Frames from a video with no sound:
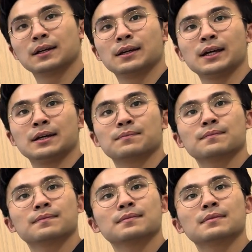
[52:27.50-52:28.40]
Okay,
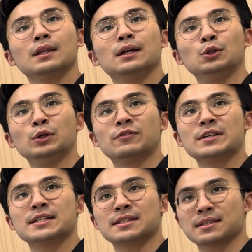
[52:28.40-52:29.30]
2
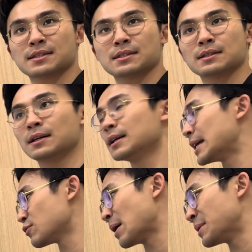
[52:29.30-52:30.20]
differences.
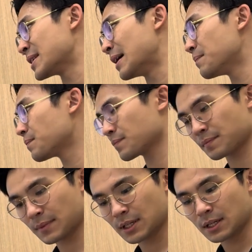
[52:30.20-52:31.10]
Let's wrap this up.
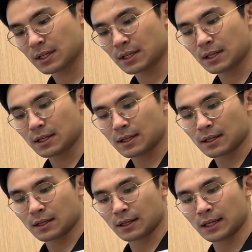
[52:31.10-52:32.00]

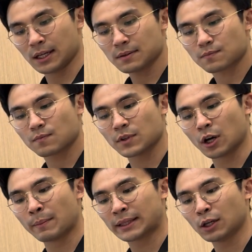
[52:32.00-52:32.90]
Okay,
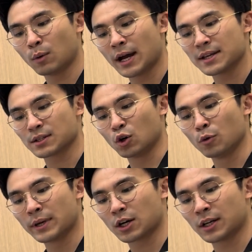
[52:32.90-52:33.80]
your metal wire is an
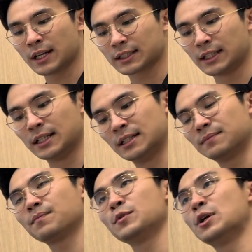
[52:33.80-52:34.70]
ohmic conductor.